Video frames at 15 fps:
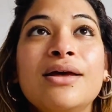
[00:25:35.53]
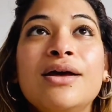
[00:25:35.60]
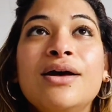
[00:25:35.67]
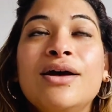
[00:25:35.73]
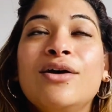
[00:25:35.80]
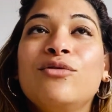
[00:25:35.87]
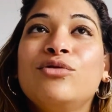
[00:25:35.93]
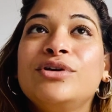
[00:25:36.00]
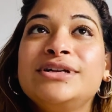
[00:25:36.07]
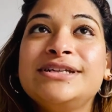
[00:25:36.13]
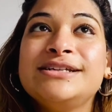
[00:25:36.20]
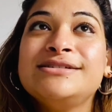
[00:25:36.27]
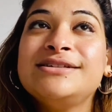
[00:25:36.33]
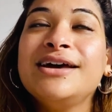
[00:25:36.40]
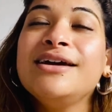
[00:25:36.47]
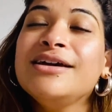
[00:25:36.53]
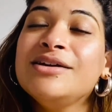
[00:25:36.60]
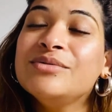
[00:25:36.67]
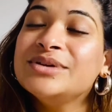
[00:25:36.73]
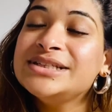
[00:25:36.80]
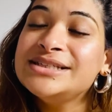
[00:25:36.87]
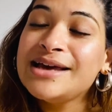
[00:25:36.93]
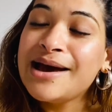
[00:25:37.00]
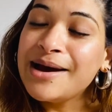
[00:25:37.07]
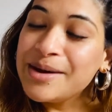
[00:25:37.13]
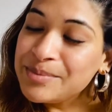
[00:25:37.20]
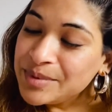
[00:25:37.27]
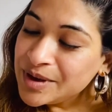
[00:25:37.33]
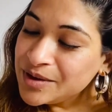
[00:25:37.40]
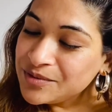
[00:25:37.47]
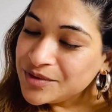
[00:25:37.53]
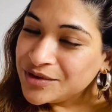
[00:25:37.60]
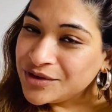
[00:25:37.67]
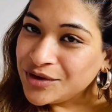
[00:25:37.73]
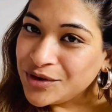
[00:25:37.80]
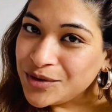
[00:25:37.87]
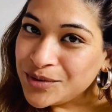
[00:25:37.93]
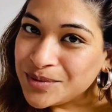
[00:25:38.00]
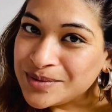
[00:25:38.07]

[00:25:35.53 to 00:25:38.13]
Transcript: water sign, what's happening with you?